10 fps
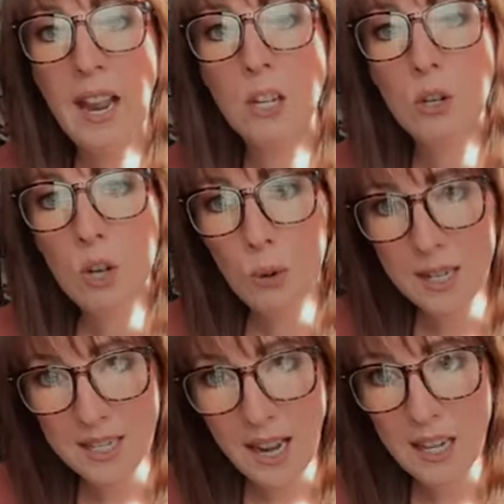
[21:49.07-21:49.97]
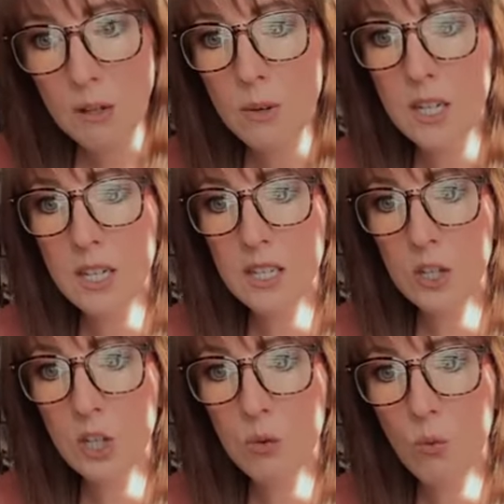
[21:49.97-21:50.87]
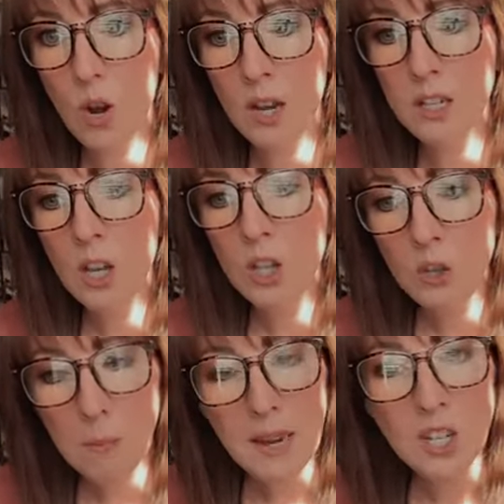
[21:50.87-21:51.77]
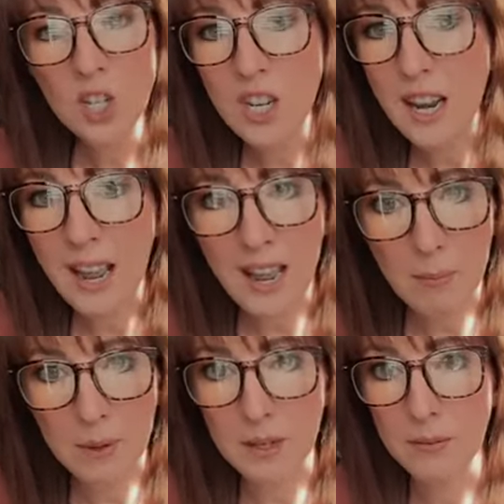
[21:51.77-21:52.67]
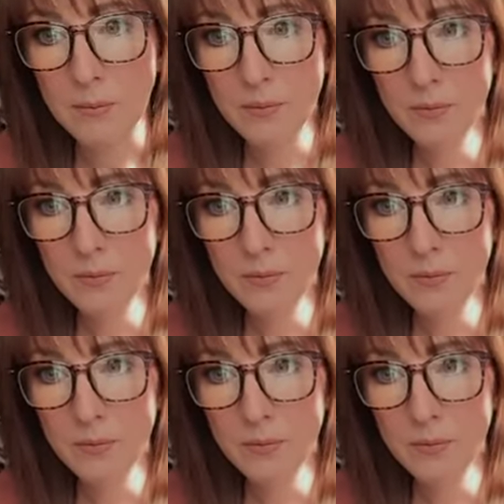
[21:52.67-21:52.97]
and you know exactly what it is that you want, you make shit happen.